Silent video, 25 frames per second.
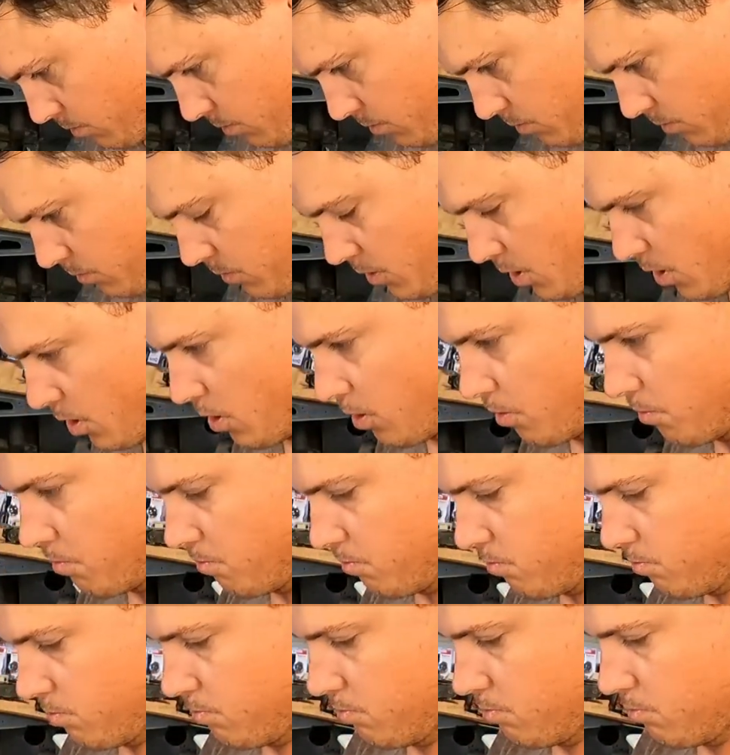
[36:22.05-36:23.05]

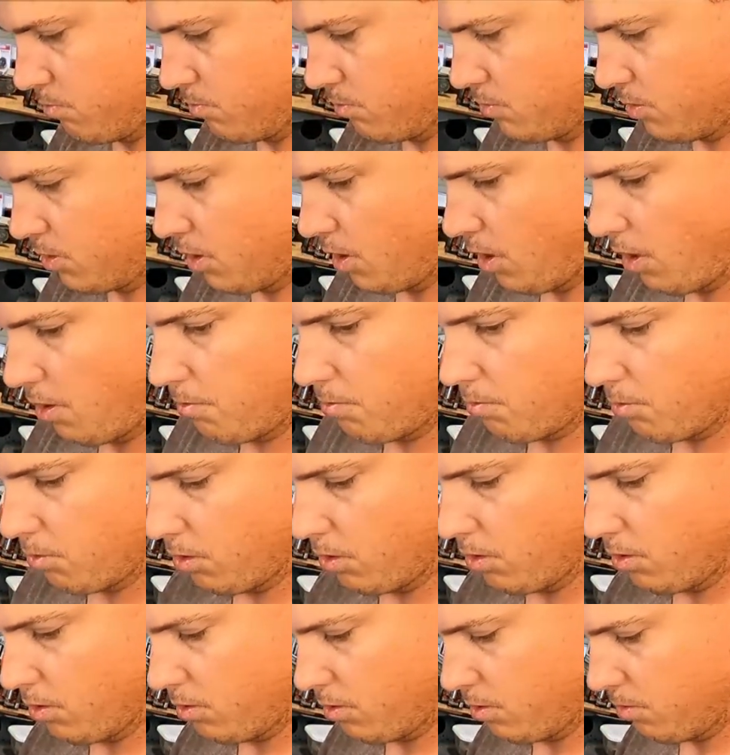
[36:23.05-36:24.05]
Oh, okay, well,
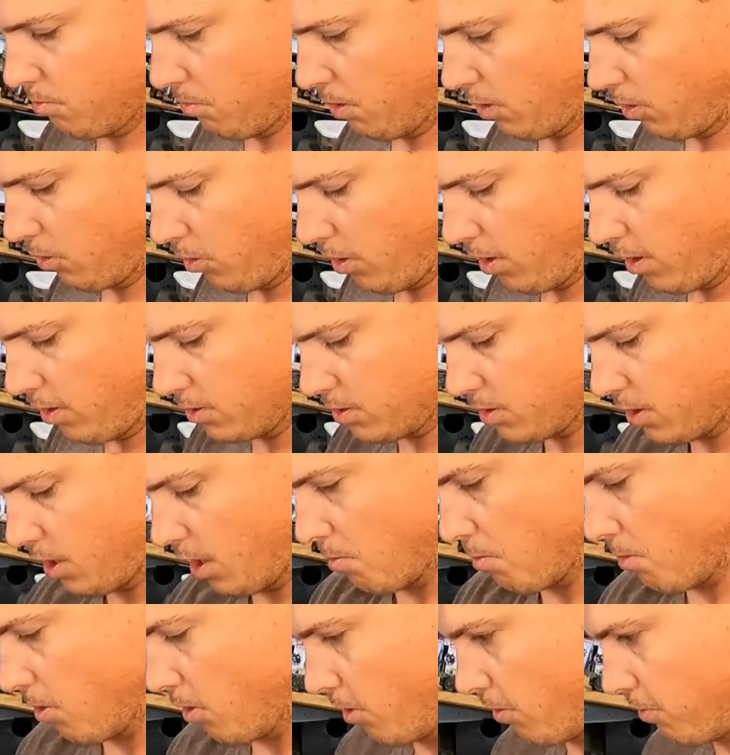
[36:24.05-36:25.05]
my grounds came
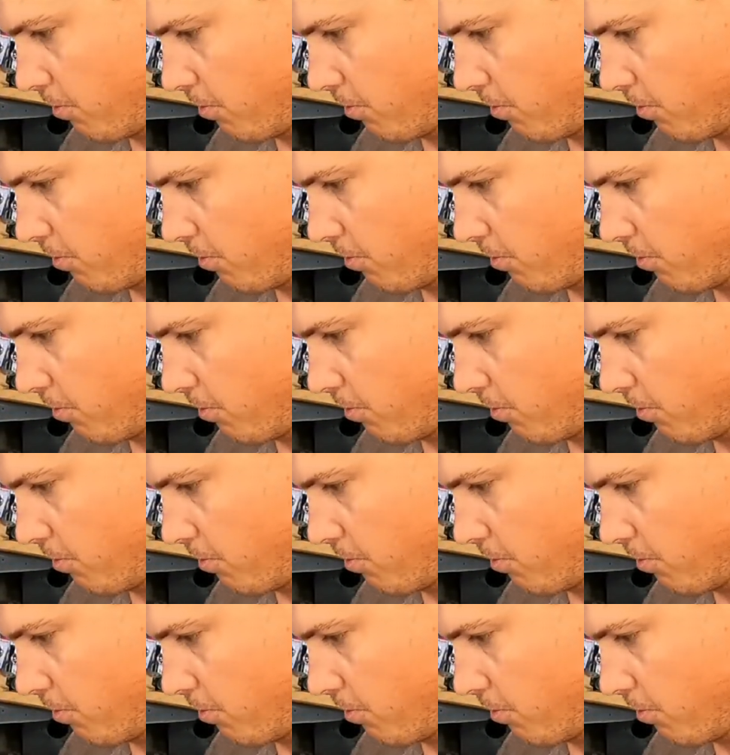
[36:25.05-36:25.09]
off